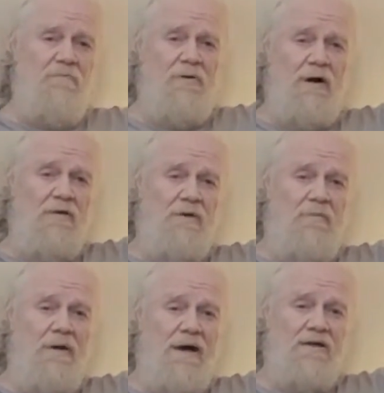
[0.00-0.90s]
behind my
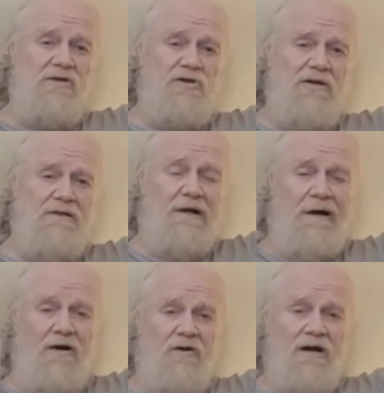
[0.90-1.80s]
back, straight to
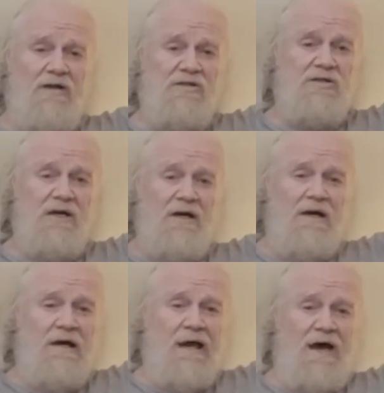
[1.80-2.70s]
IRS,
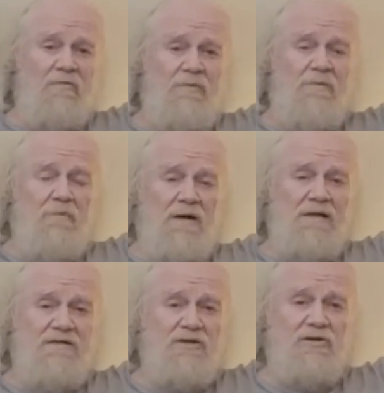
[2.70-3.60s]
have my money
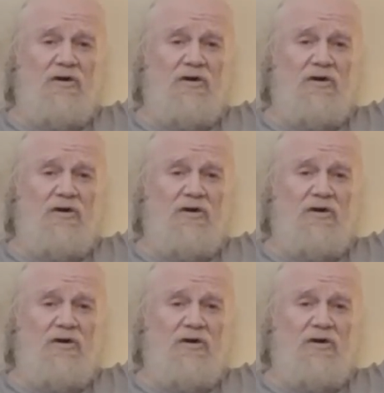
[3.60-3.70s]
turned